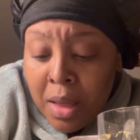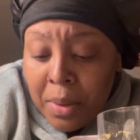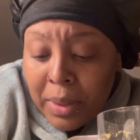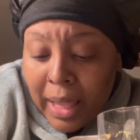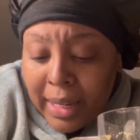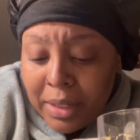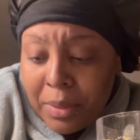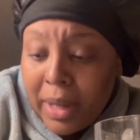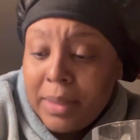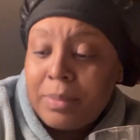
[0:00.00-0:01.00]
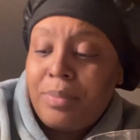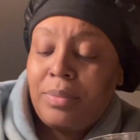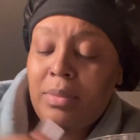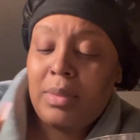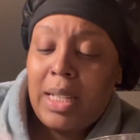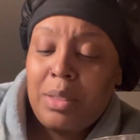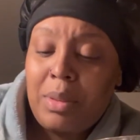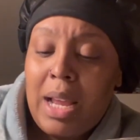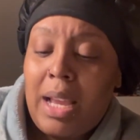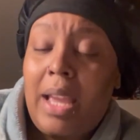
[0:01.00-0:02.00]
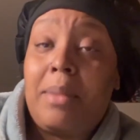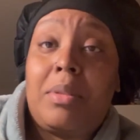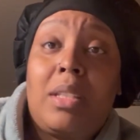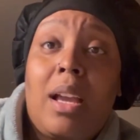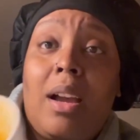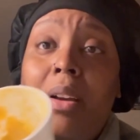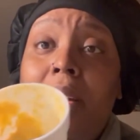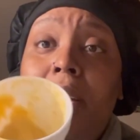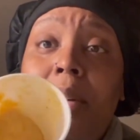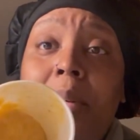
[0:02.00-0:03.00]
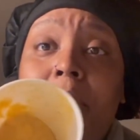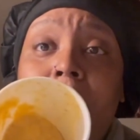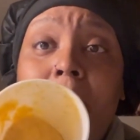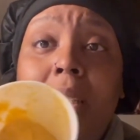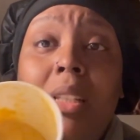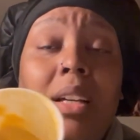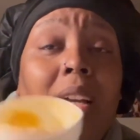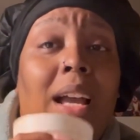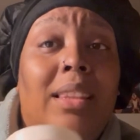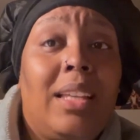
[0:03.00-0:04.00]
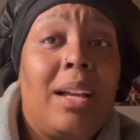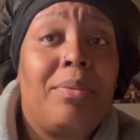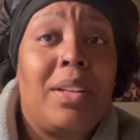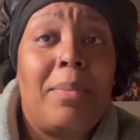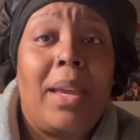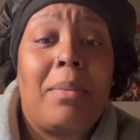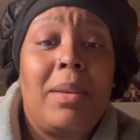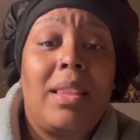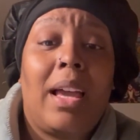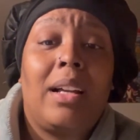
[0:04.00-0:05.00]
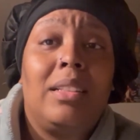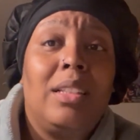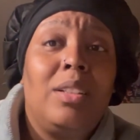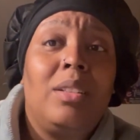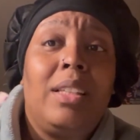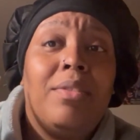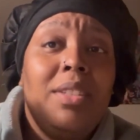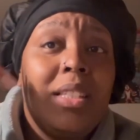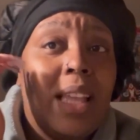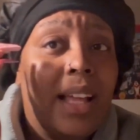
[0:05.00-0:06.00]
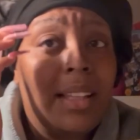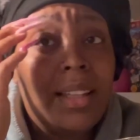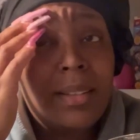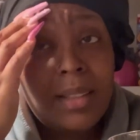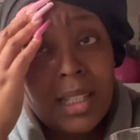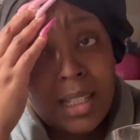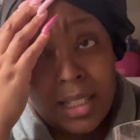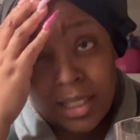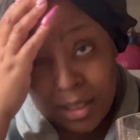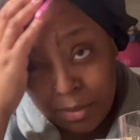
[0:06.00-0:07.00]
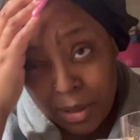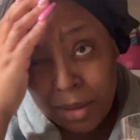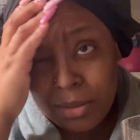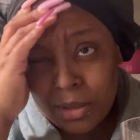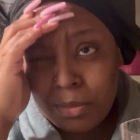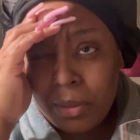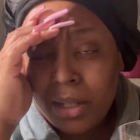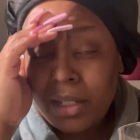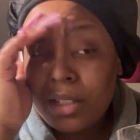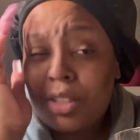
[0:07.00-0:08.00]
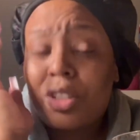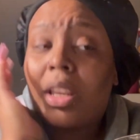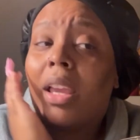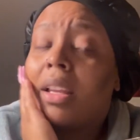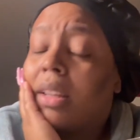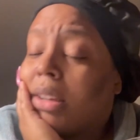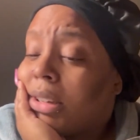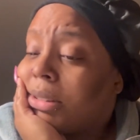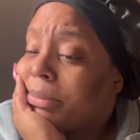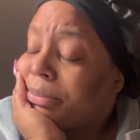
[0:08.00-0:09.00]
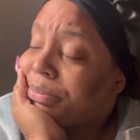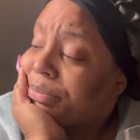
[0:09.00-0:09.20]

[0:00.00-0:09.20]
Well, at any rate, that's what I came to y'all. Wish me luck. I think I'm gonna make me like a little leafy salad, some baby spinach, and